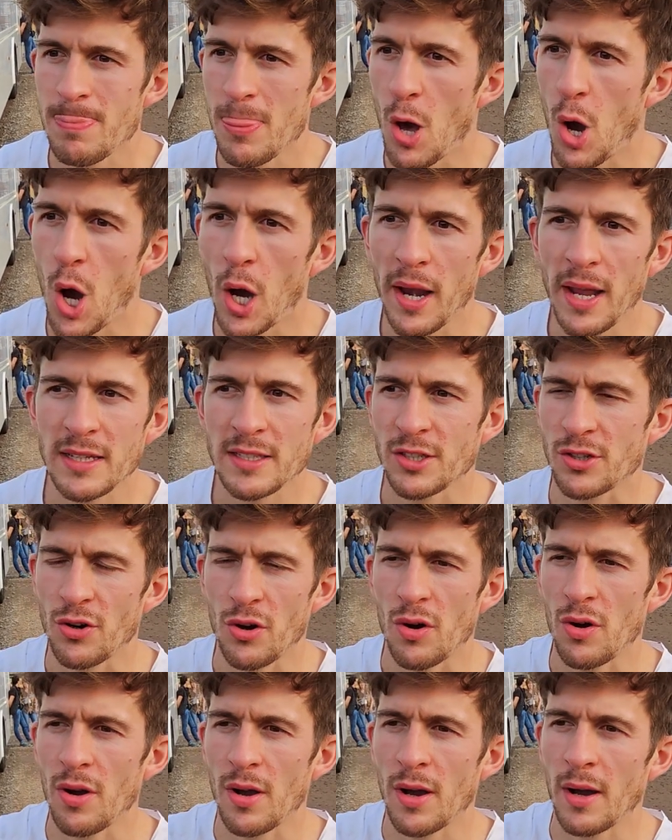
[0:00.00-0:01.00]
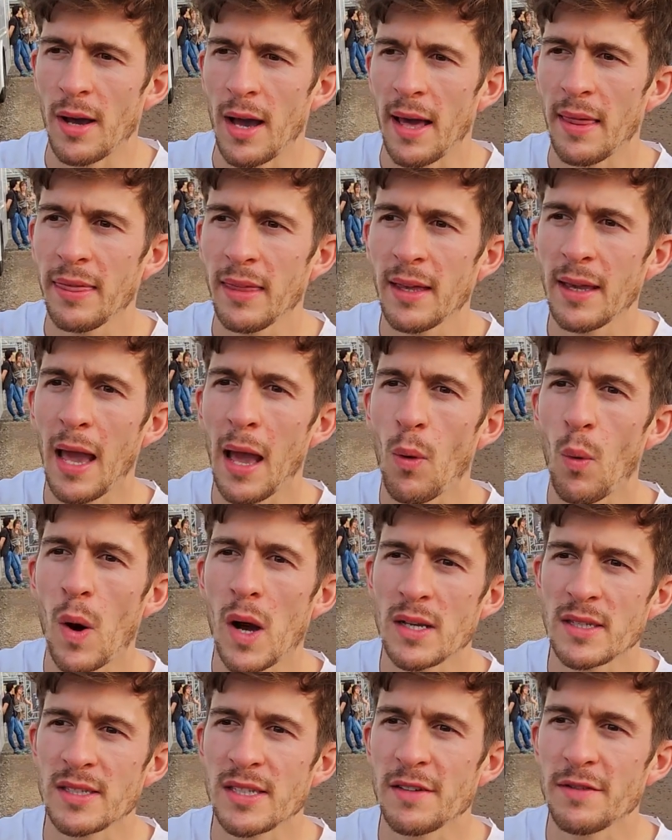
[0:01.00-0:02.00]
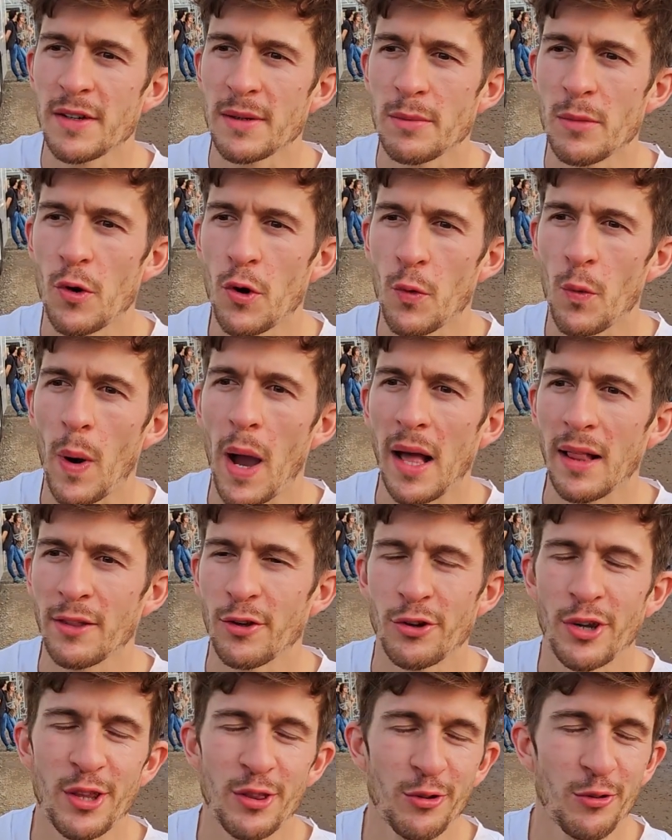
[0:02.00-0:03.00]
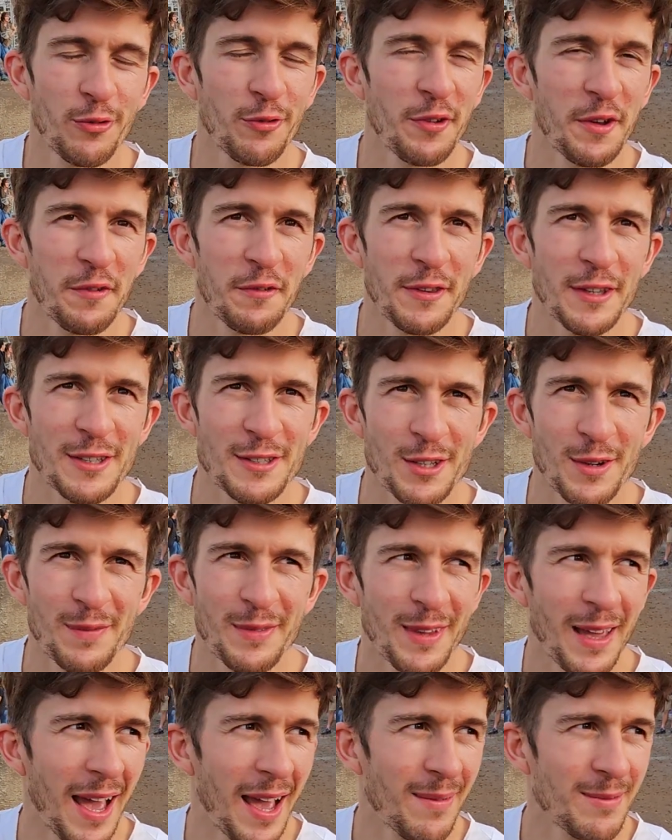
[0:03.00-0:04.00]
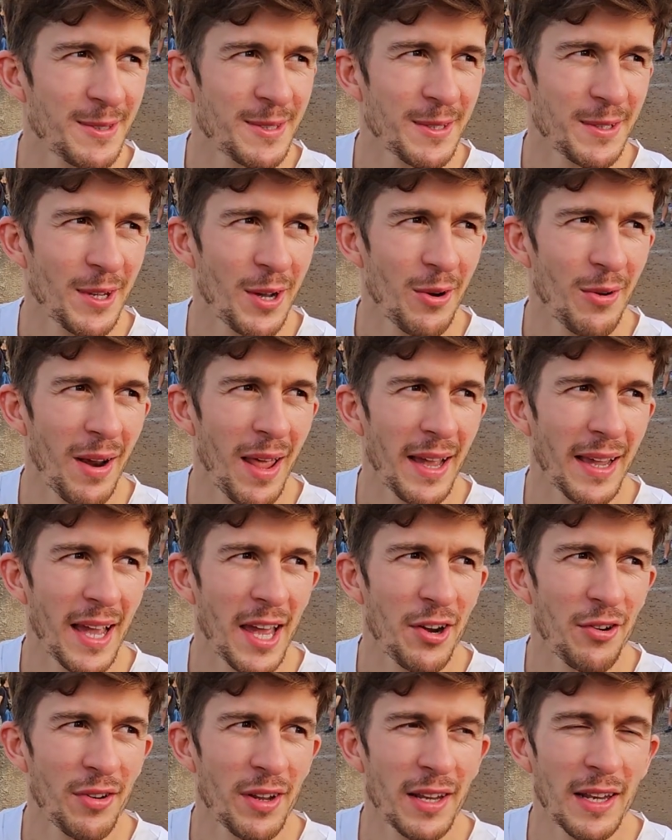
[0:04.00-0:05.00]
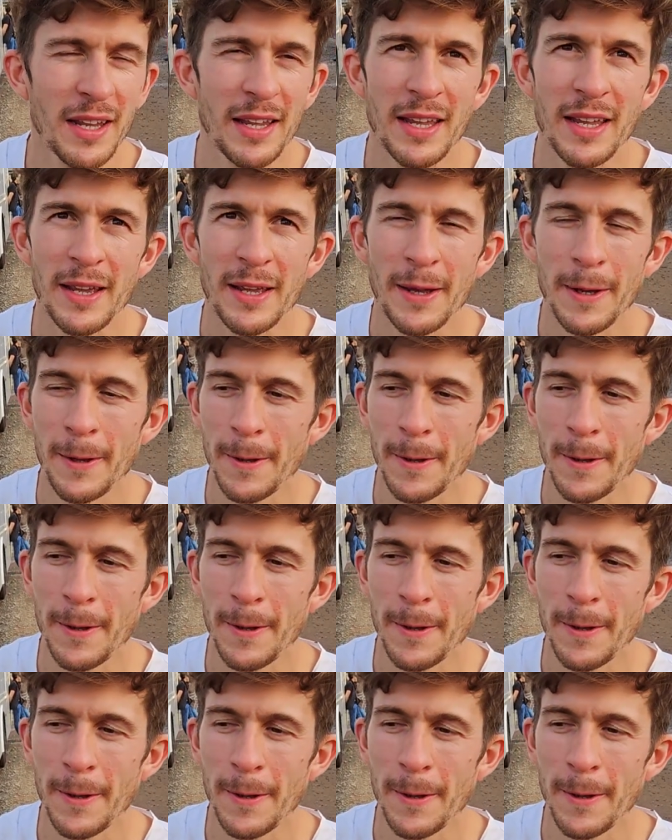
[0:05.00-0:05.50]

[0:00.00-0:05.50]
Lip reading: No, that's wrong. I think I was even more wild on a 250 sometimes, like I really